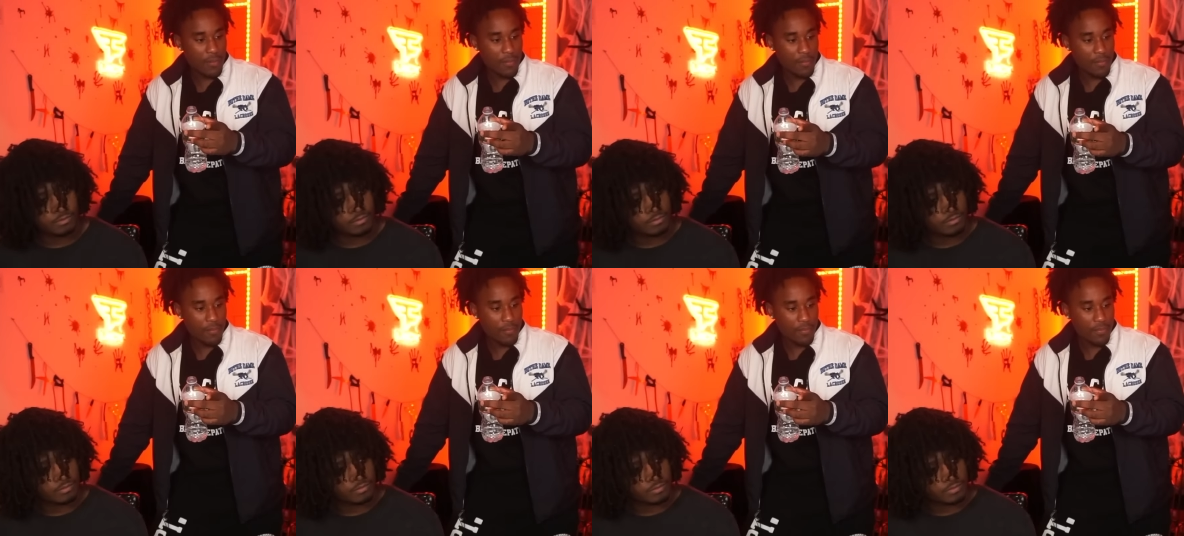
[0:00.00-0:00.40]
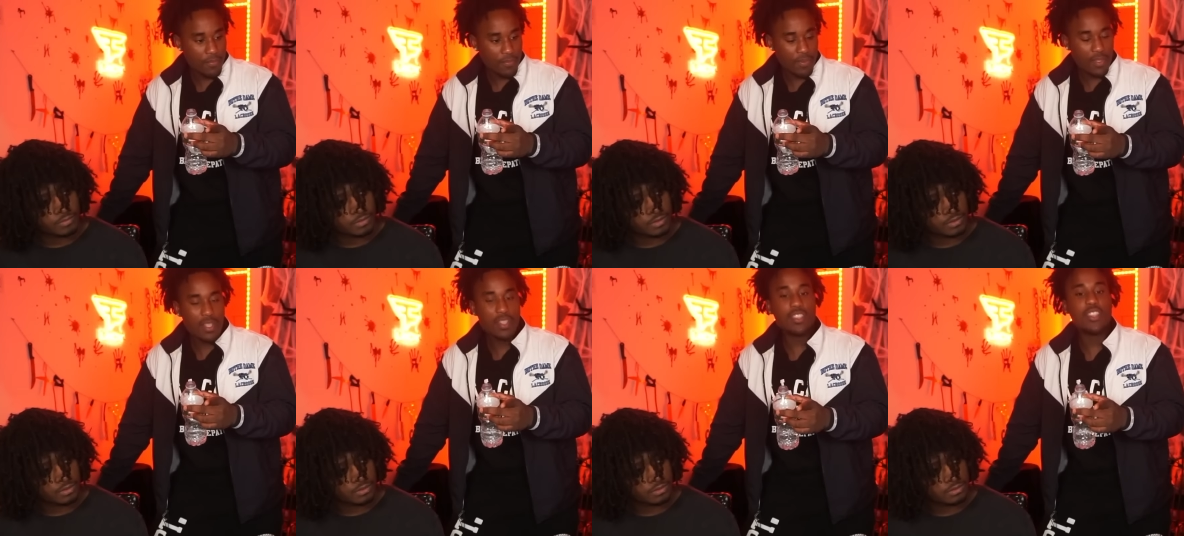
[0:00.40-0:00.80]
Speaker 1: I
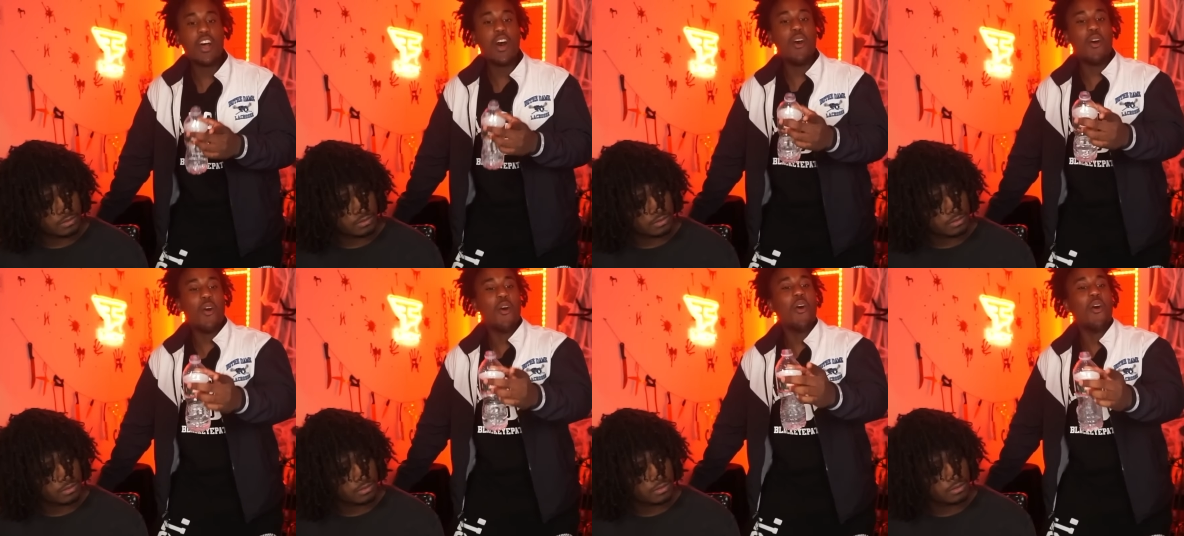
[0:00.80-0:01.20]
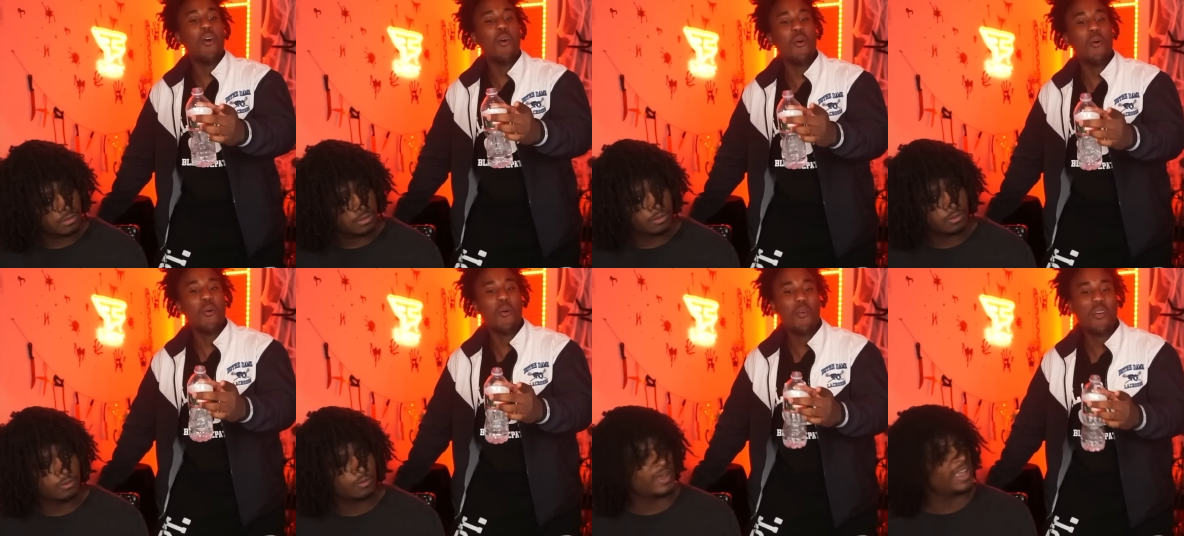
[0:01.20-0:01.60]

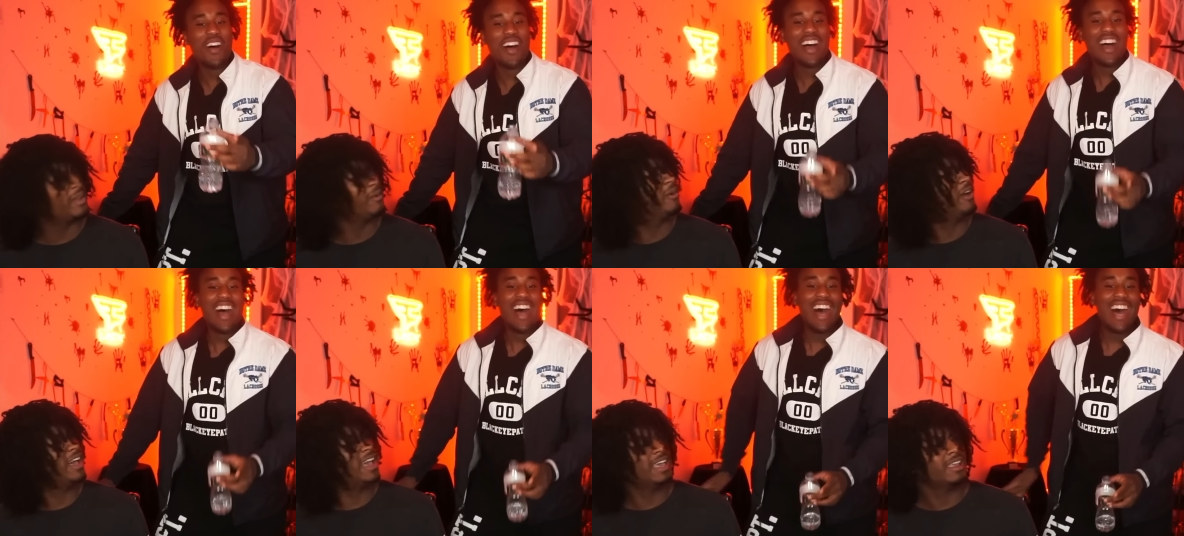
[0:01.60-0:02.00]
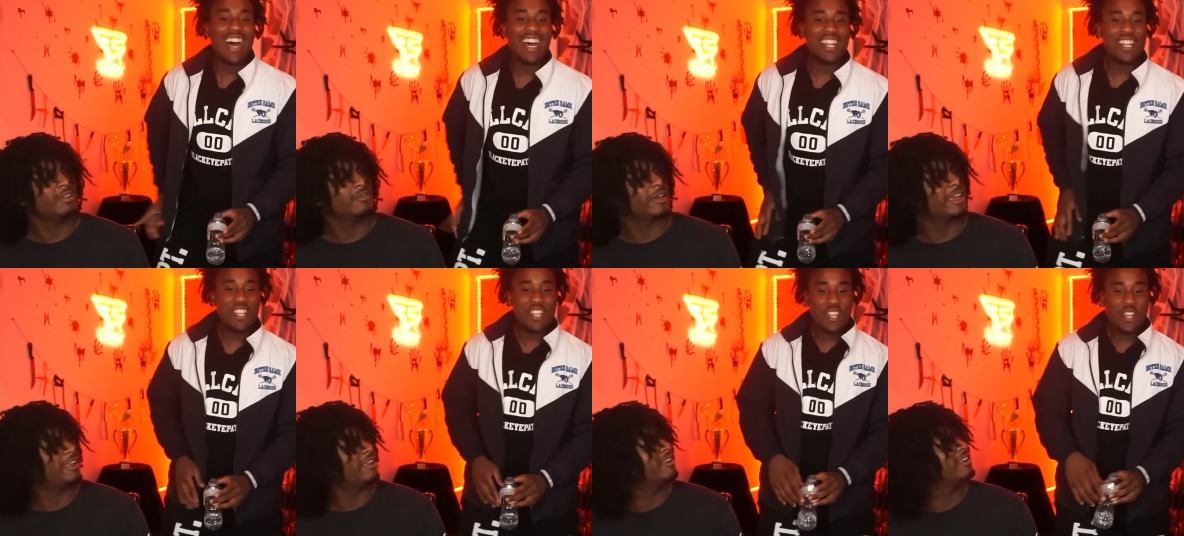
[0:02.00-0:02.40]
no. Wait, what?
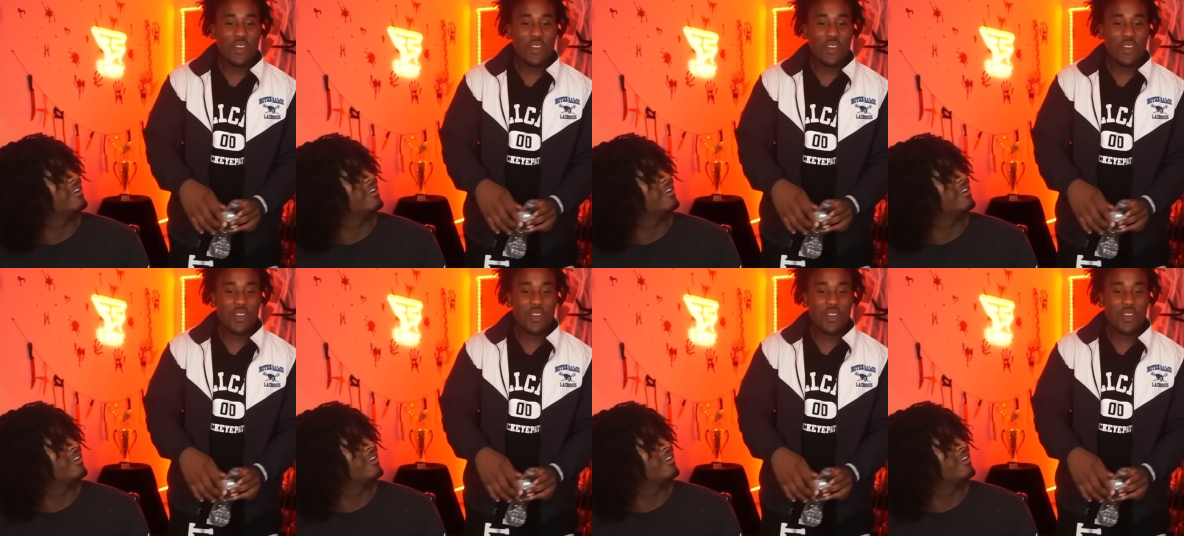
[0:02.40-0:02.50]
Wait. If you